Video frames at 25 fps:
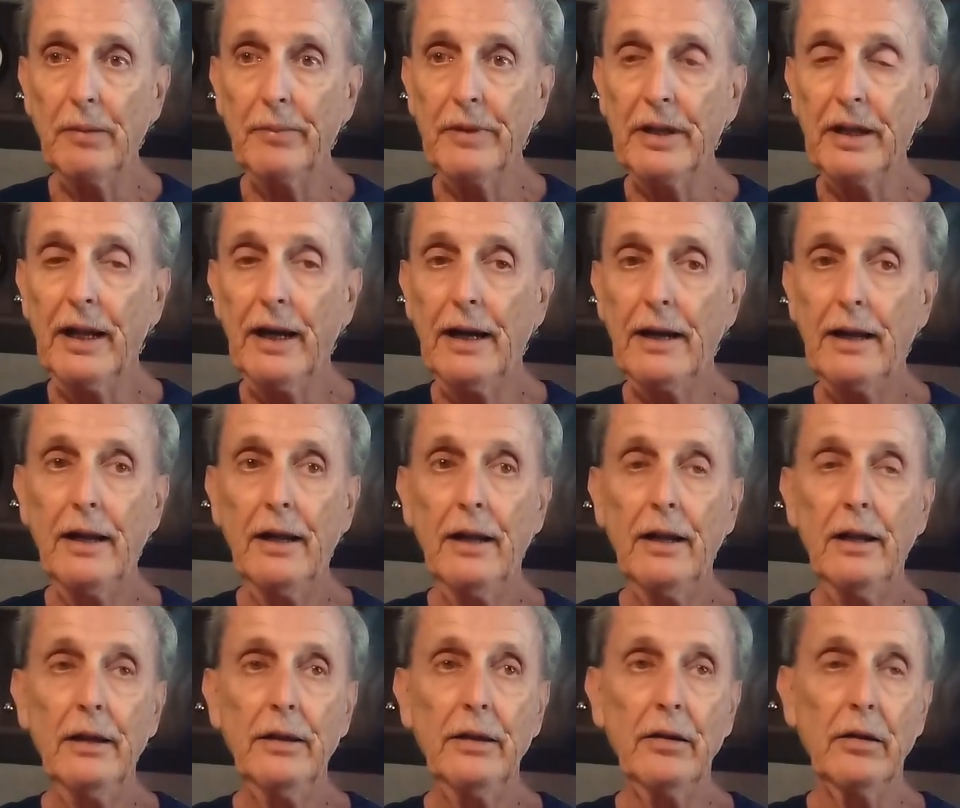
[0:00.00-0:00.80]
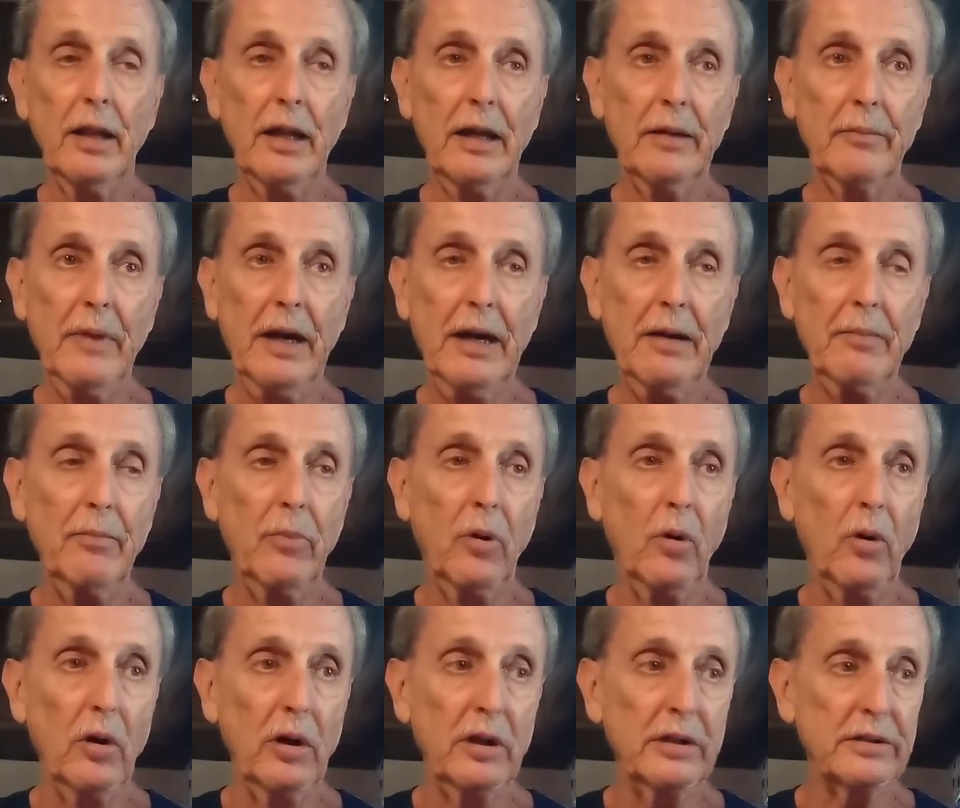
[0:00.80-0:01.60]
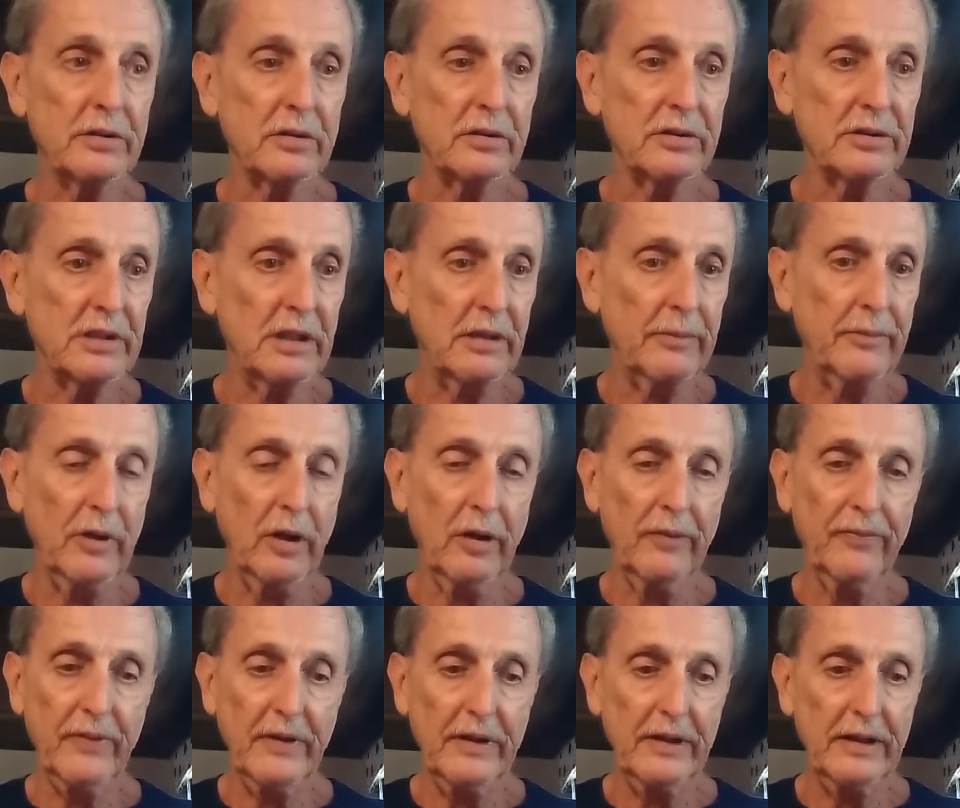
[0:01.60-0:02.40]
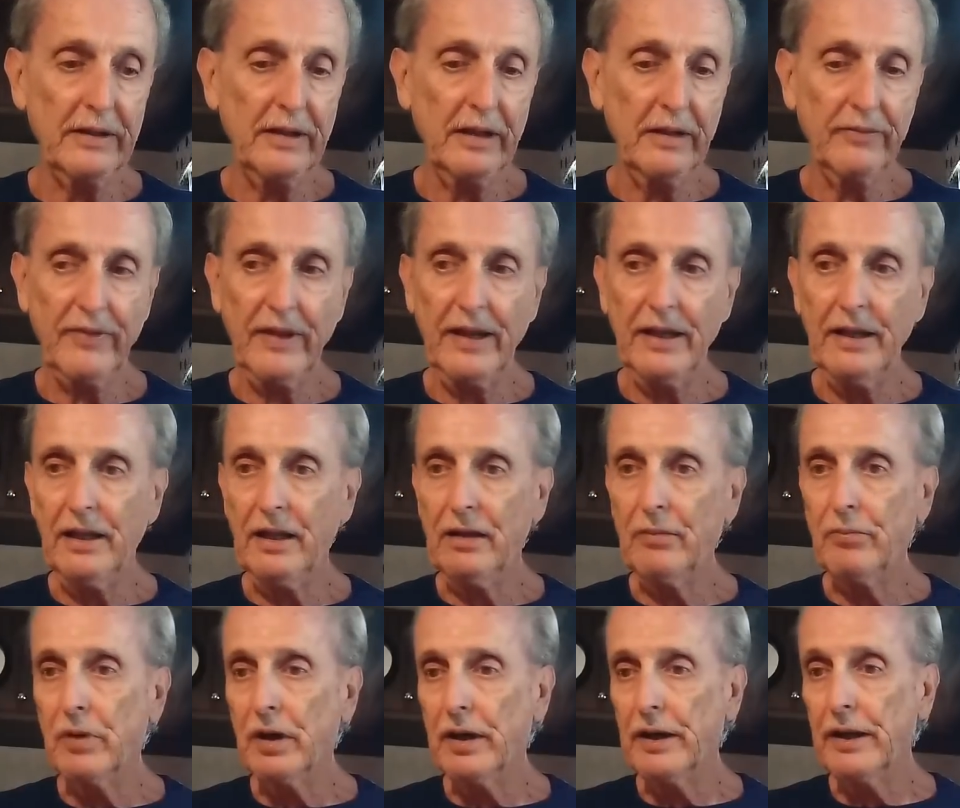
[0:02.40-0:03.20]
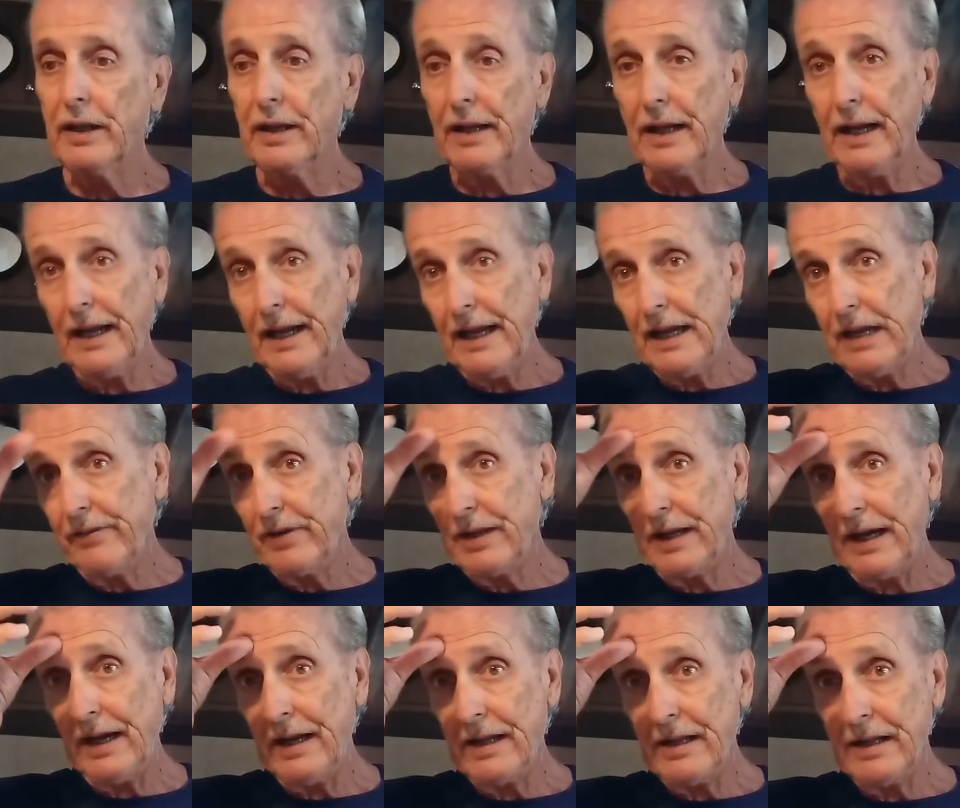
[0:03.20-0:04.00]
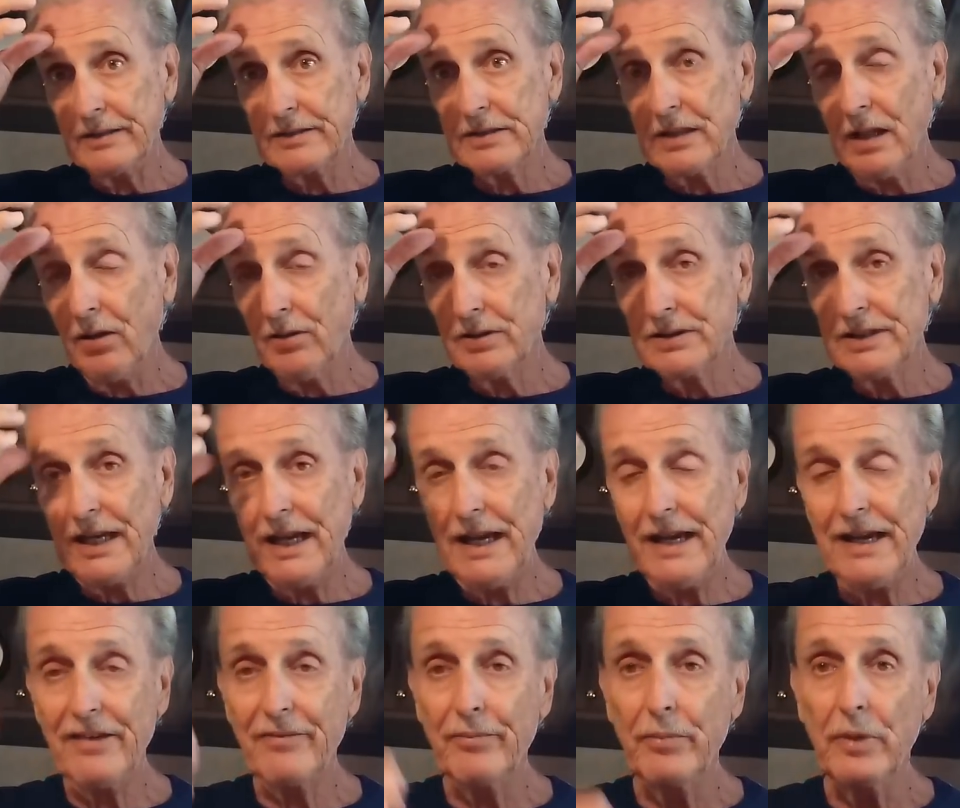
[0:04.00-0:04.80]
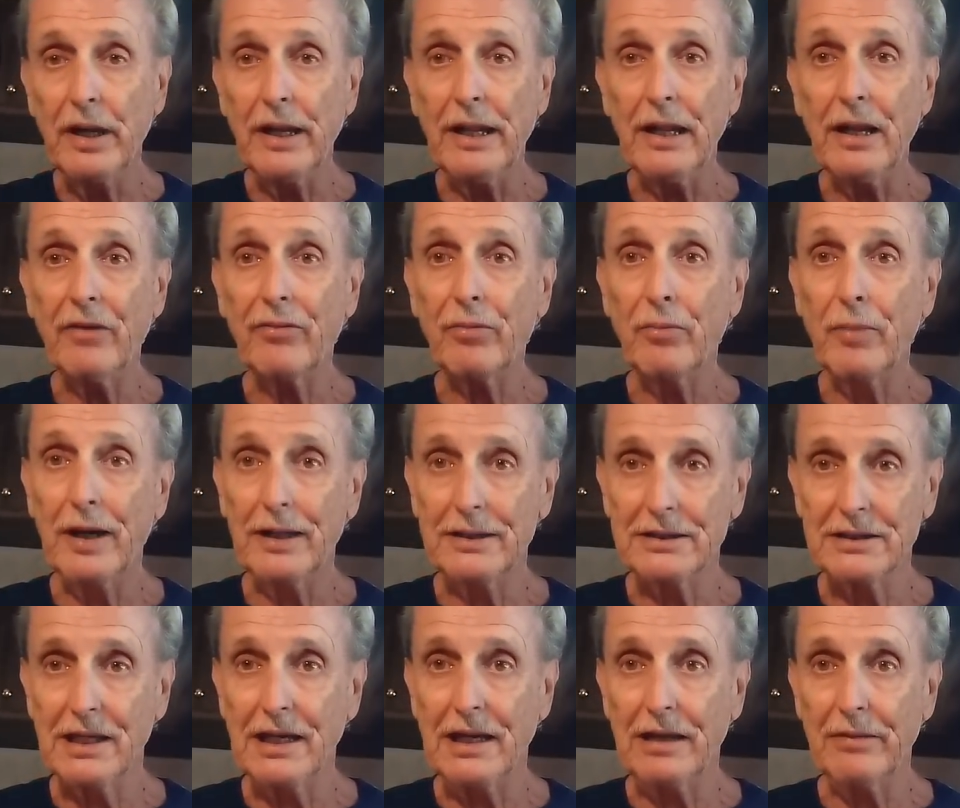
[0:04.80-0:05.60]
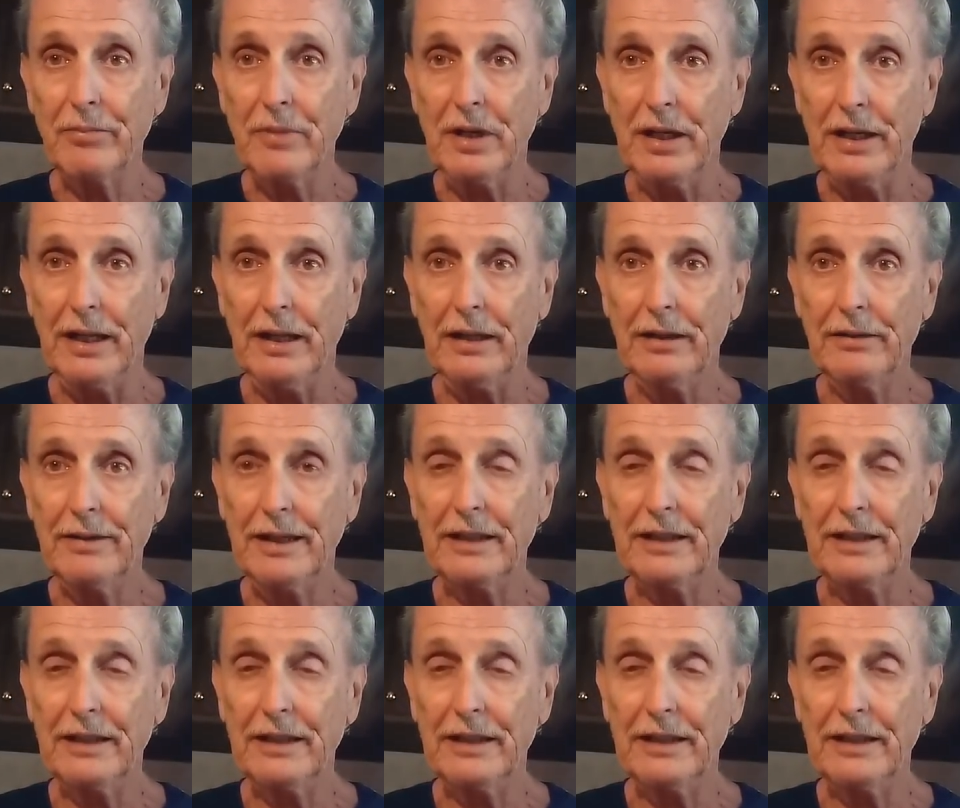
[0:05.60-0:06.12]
I mean, I you know, like my boys or something. You know, if, if they need money and I have it, I, as long as I have money, everybody's got money.